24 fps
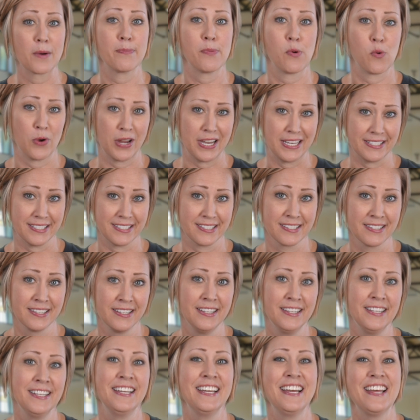points.
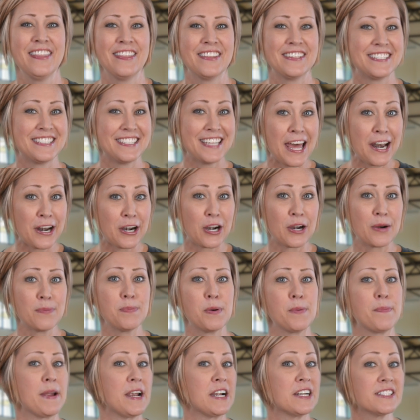The setter
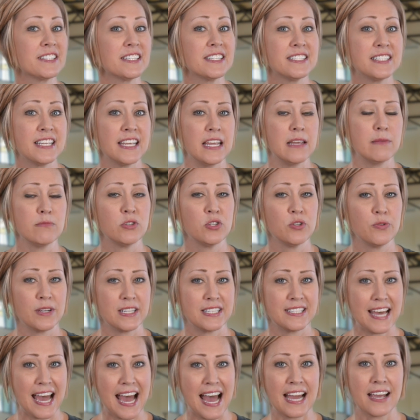prepares the team to
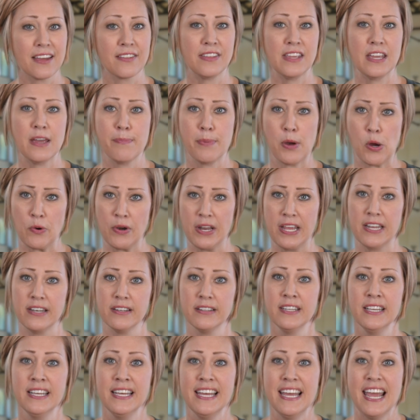attack the opponent,
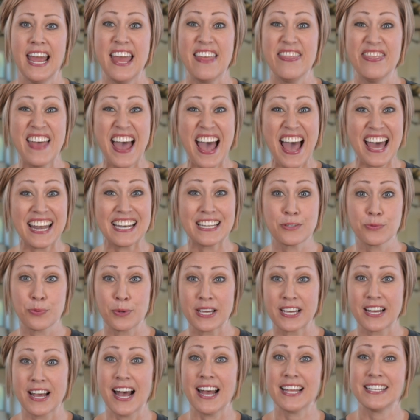and that is
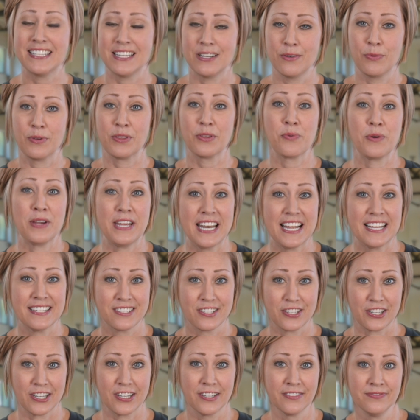what God did with Queen
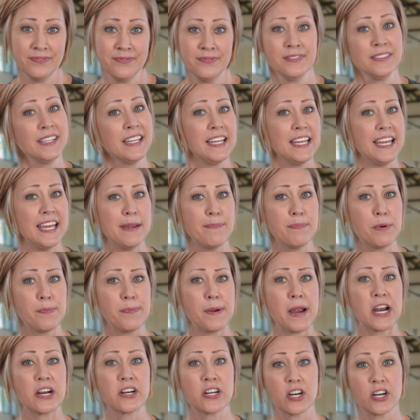Esther. He
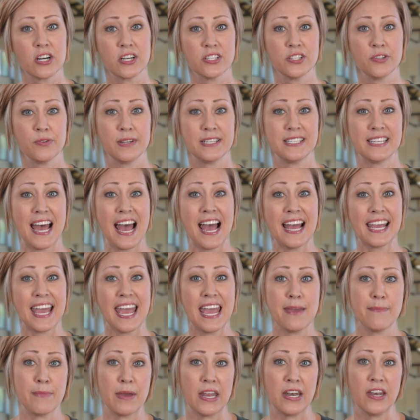prepared her to attack
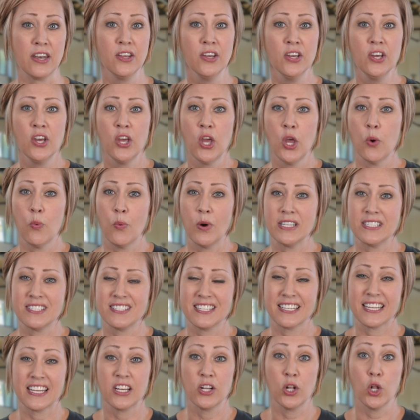Haman, who wants
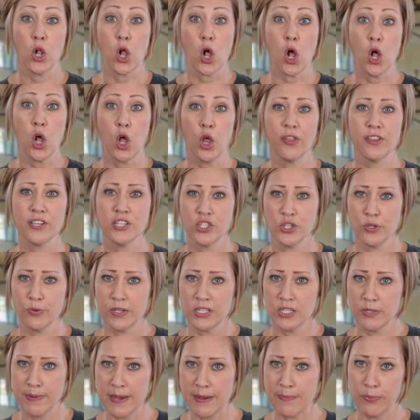to kill all the
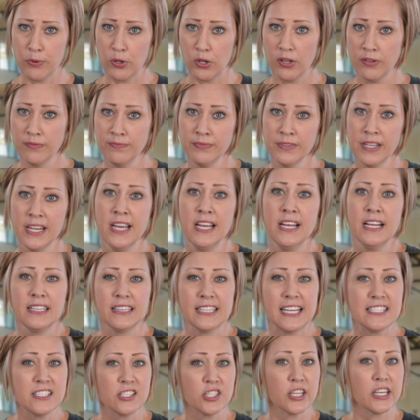Jewish people.
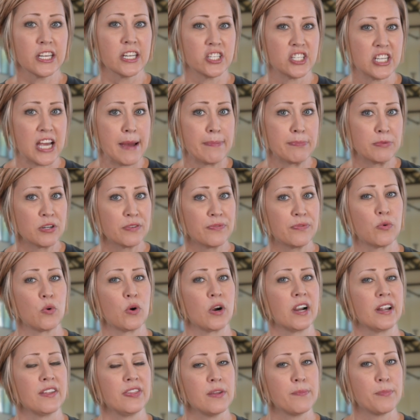Let's look at chapter
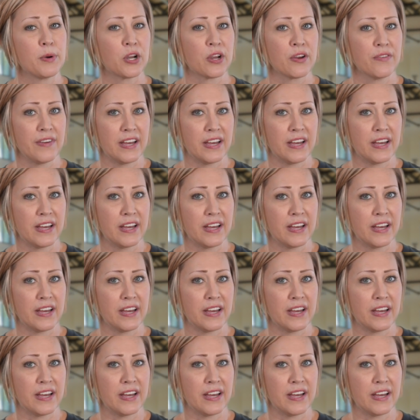4 in the book of